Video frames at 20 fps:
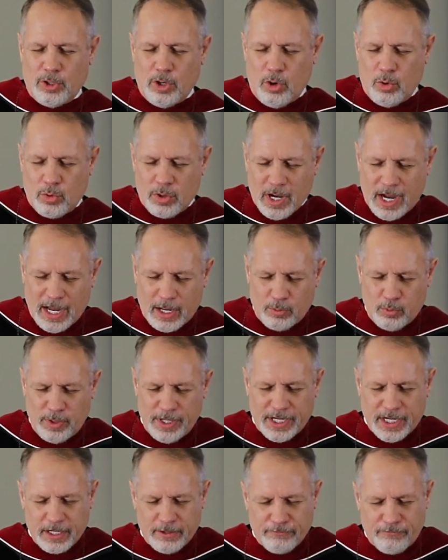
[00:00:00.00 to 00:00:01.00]
Oh God,
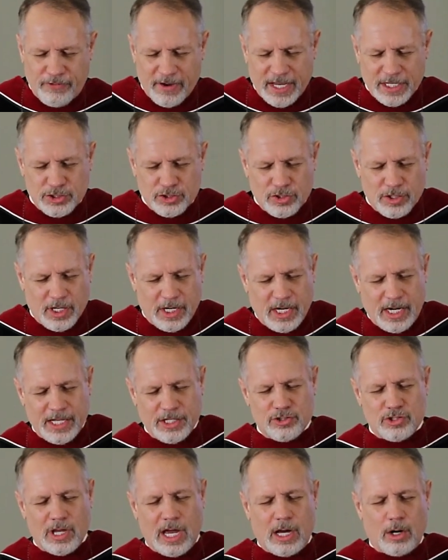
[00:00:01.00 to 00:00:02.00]
we confess that it
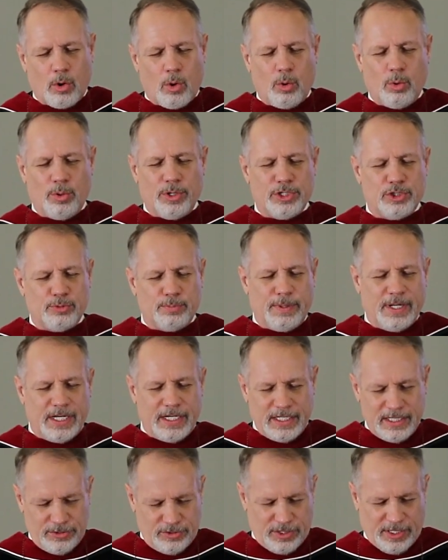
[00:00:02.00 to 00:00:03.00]
has not always
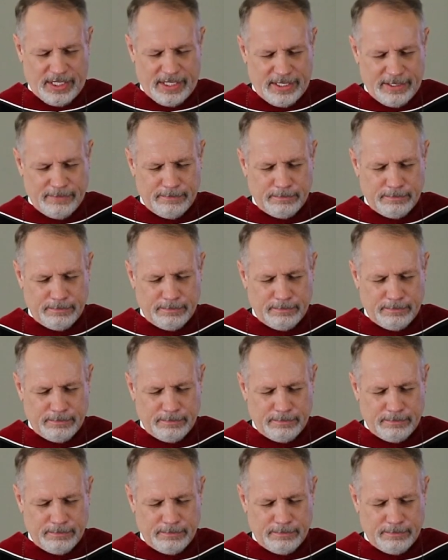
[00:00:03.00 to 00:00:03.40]
been easy.